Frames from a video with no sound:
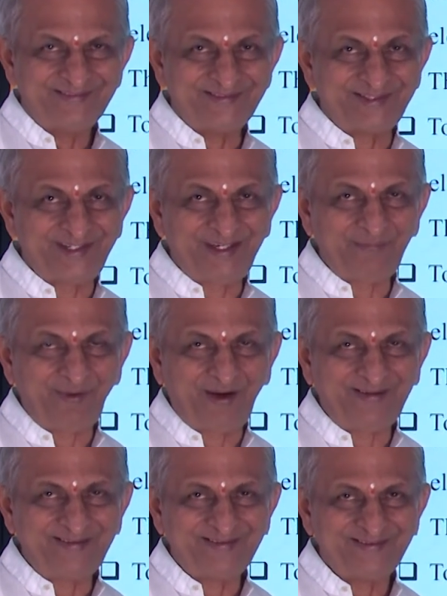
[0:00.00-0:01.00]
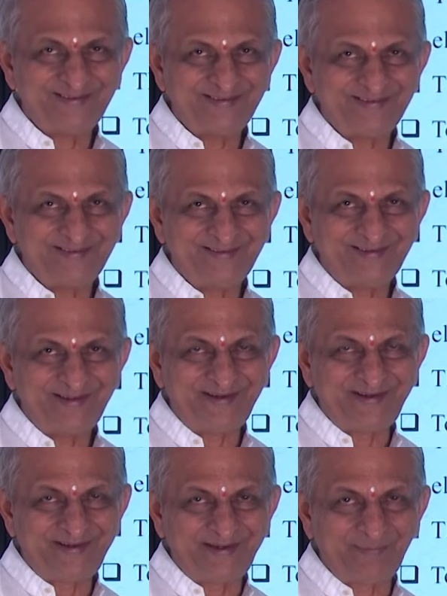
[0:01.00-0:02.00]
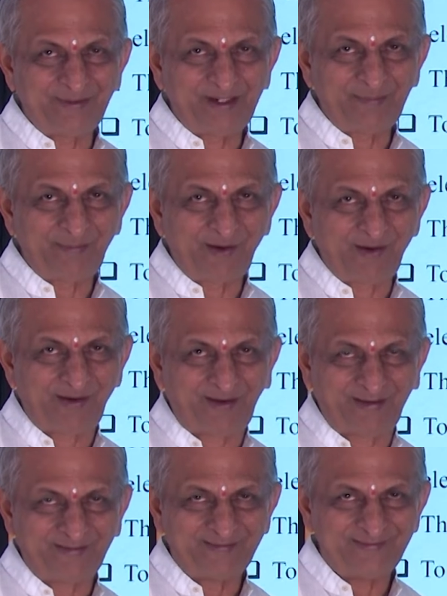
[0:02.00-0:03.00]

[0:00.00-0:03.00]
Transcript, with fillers: 3 bonds, triple bond.